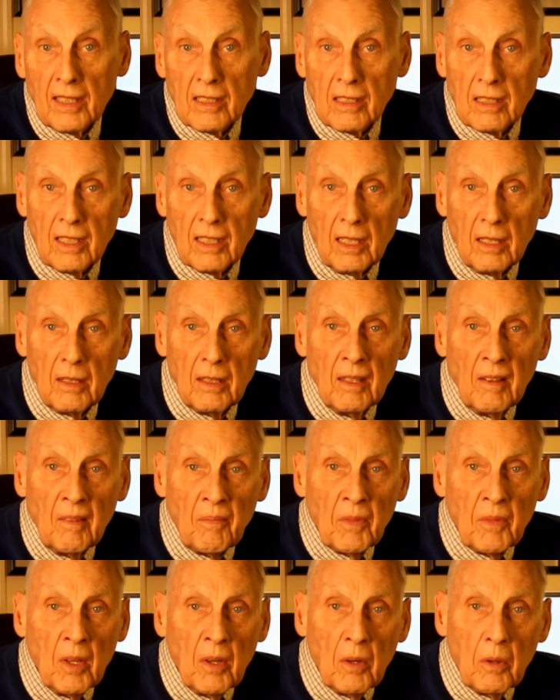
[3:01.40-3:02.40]
a seat
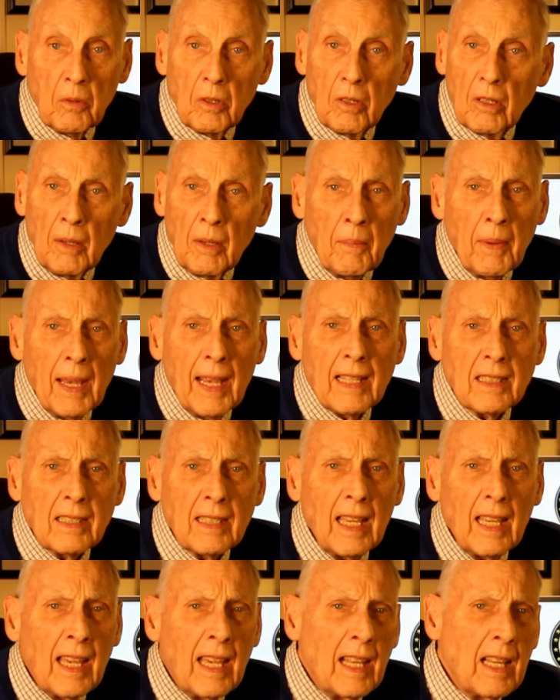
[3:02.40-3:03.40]
were
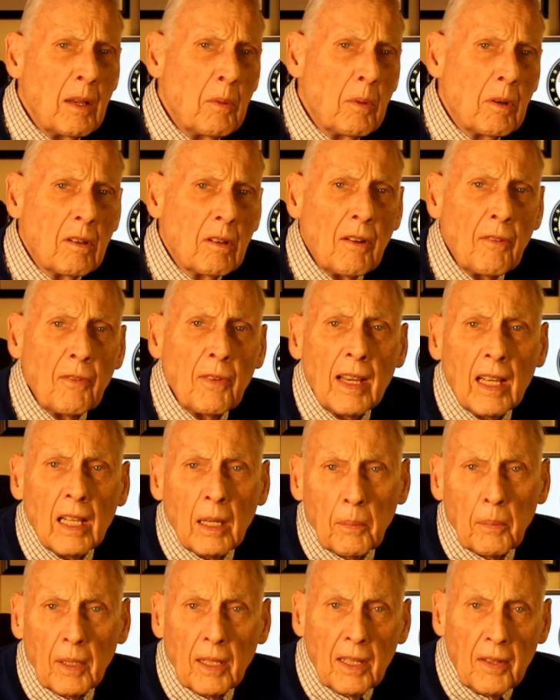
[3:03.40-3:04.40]
amassed anywhere
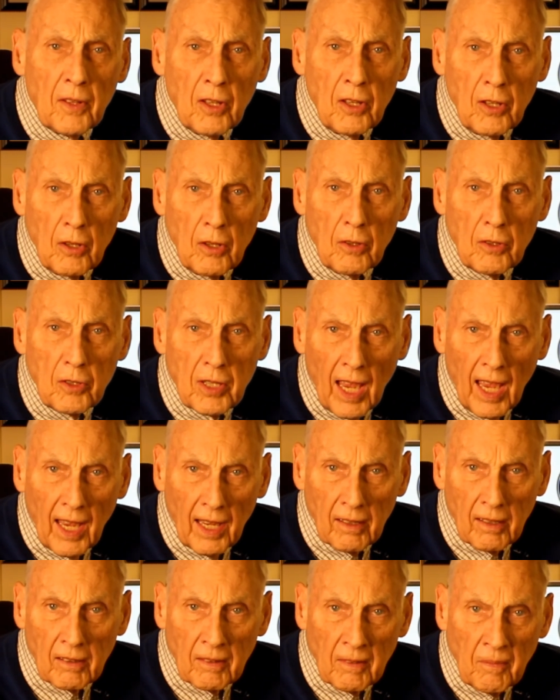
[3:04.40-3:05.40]
available in the huge
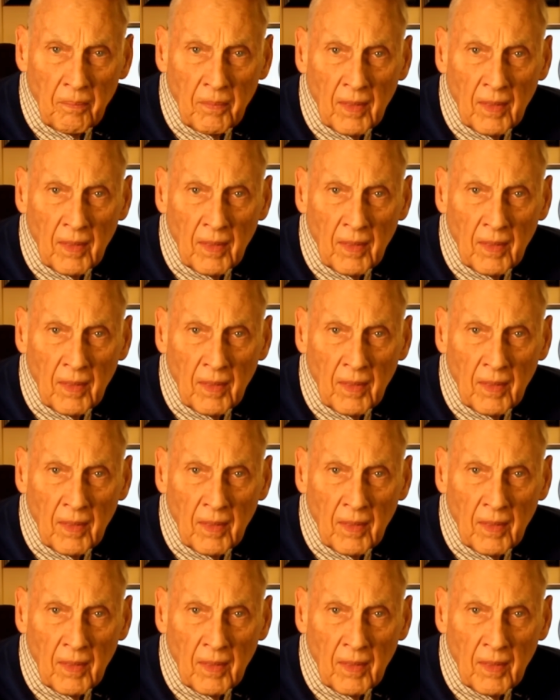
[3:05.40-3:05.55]
hangar.